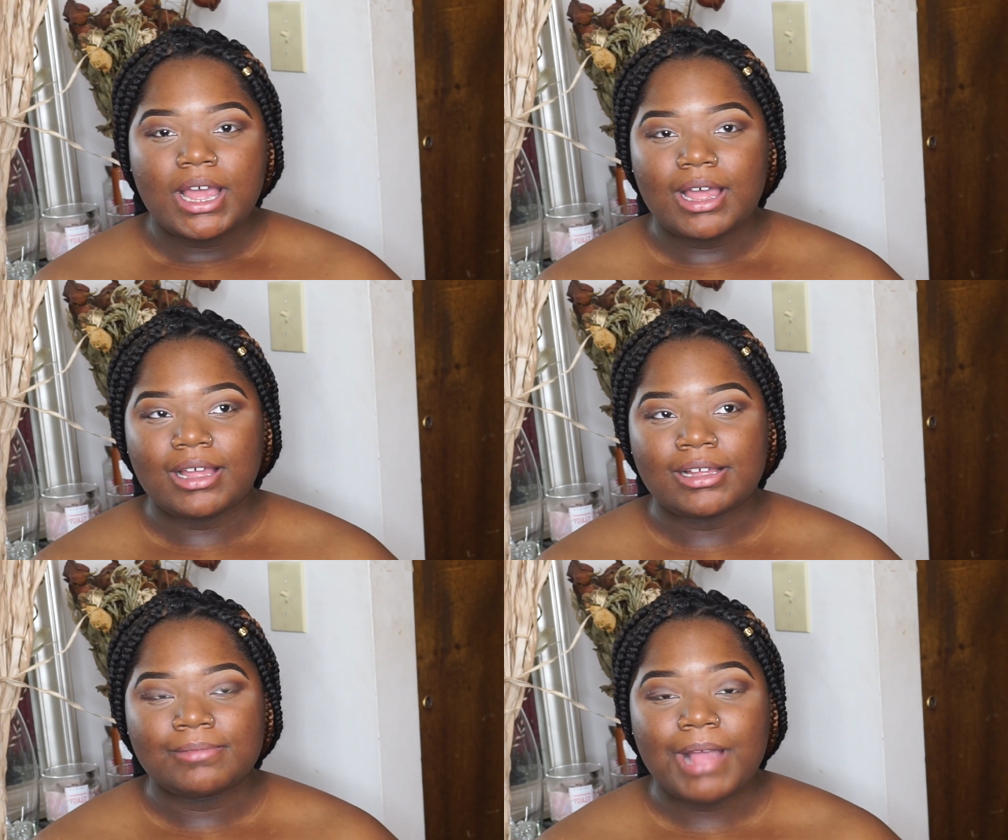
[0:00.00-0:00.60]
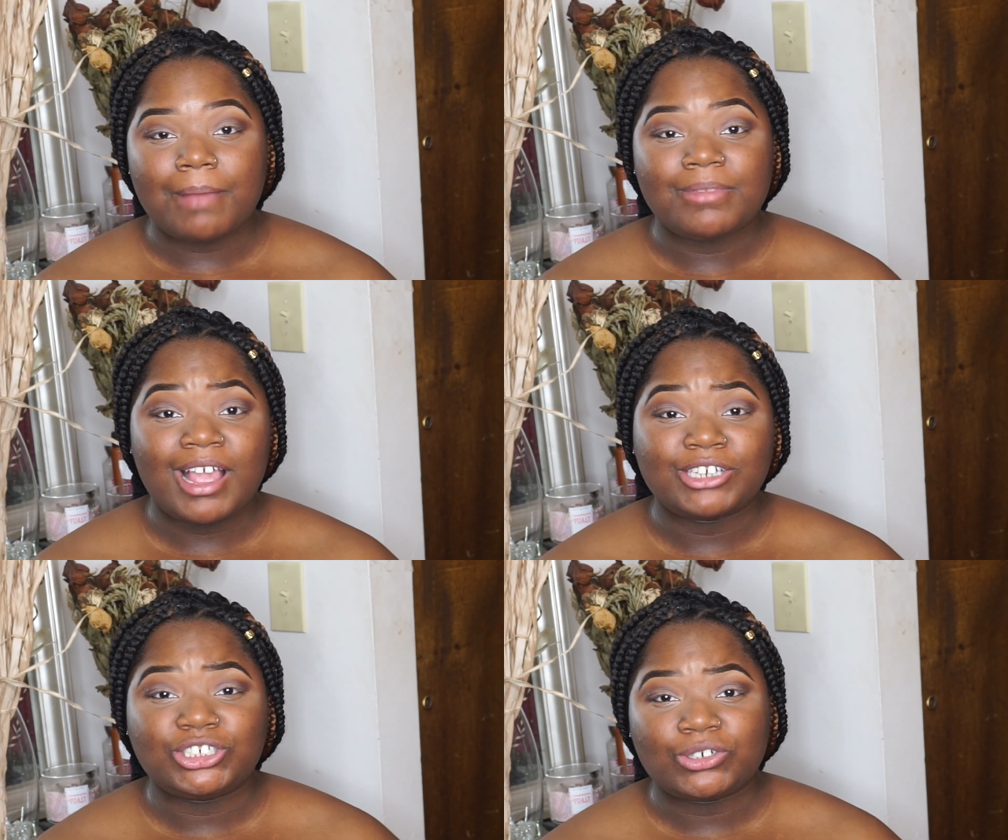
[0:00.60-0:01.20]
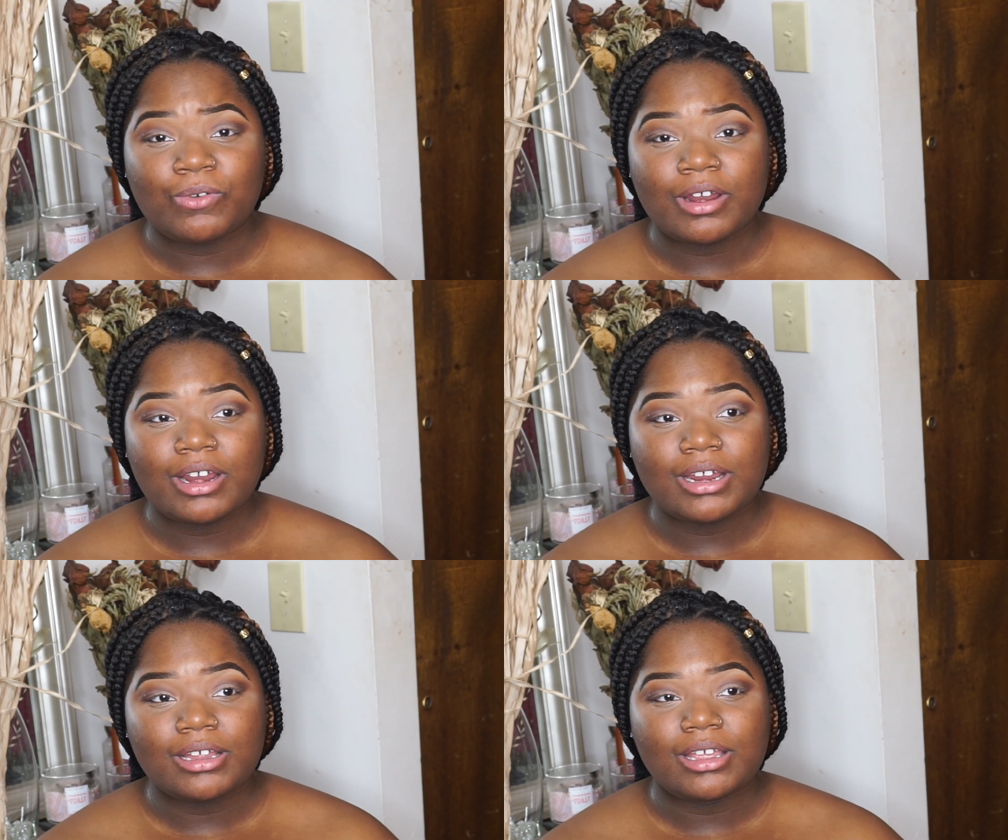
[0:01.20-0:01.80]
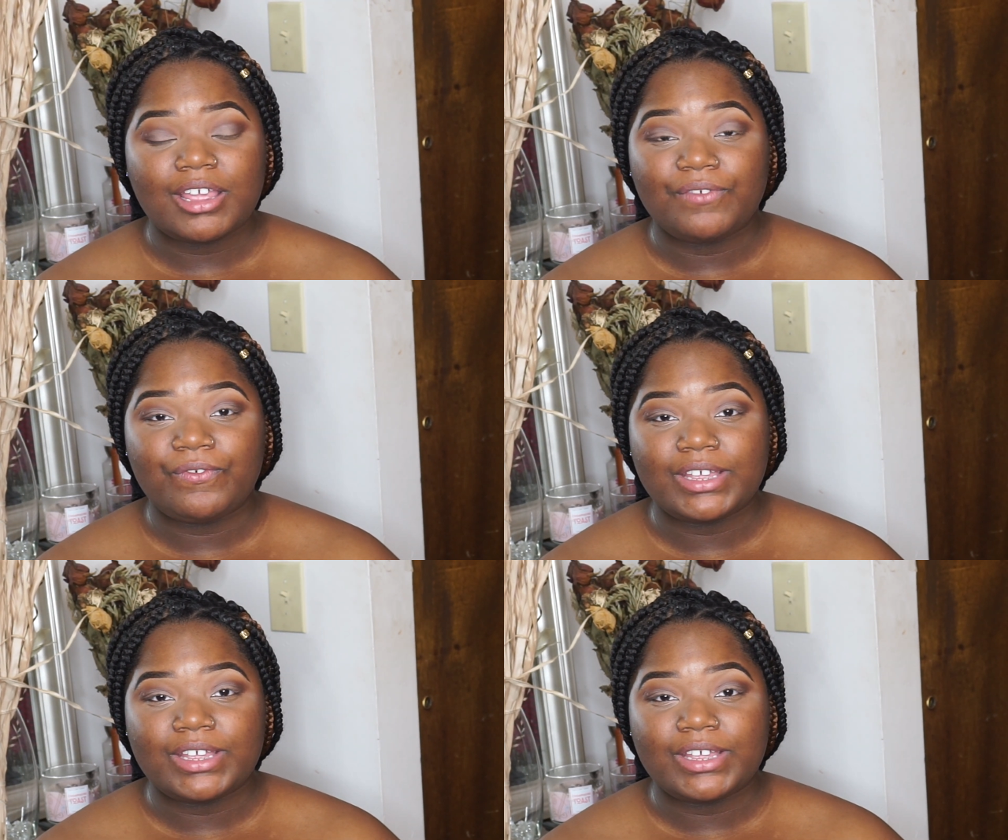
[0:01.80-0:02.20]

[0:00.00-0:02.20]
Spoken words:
I'm not sure if